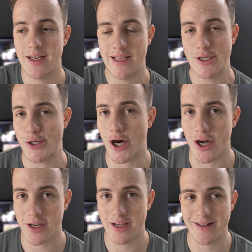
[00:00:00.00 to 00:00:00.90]
in the
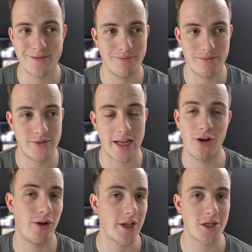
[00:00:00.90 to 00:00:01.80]
dark and
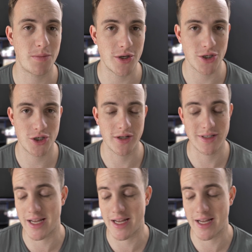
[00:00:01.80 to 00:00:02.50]
done long exposure shots,